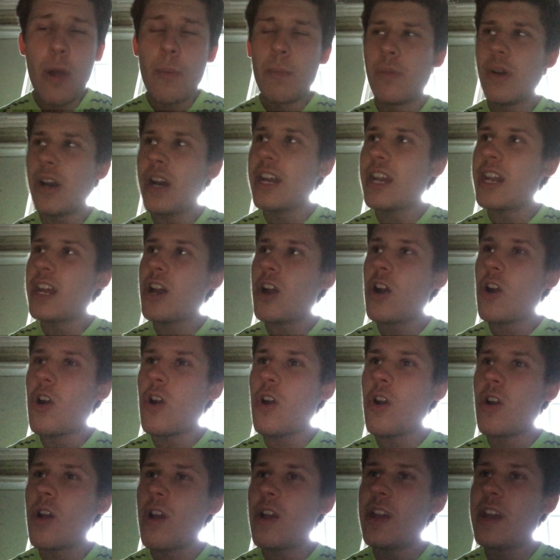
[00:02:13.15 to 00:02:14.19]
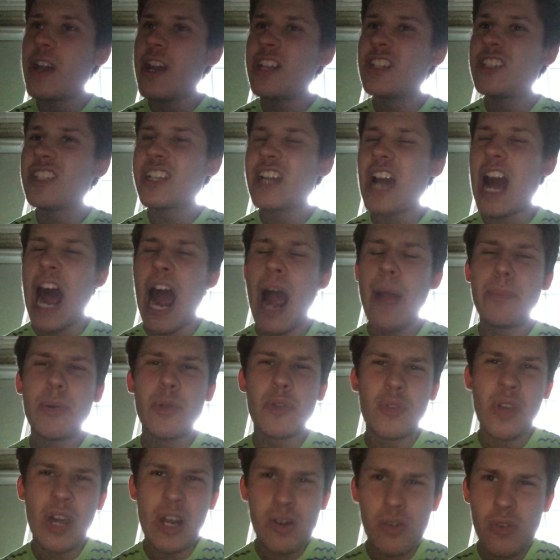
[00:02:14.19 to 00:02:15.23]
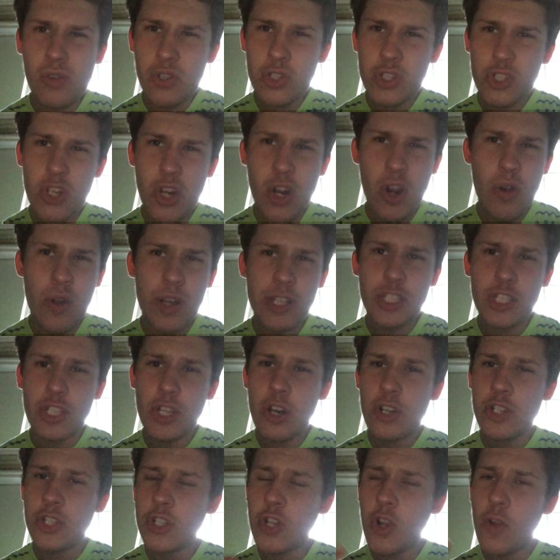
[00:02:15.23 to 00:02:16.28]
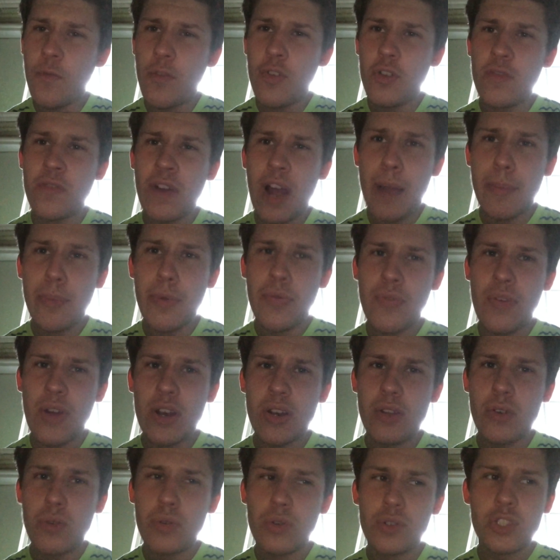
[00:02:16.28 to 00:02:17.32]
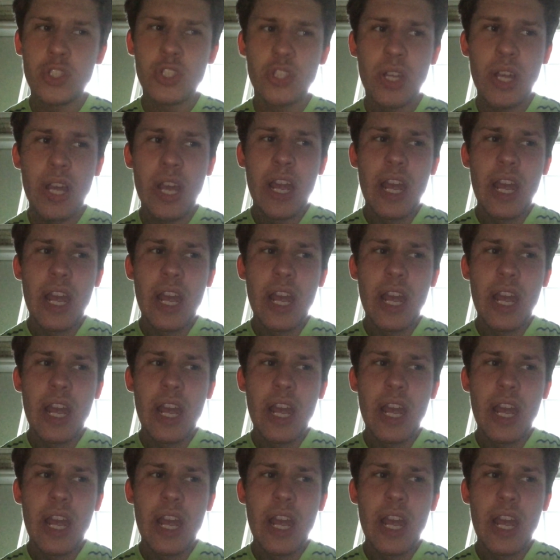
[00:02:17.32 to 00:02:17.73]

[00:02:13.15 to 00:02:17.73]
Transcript: but it's like a hypothetical show, it's a show full of hypotheticals,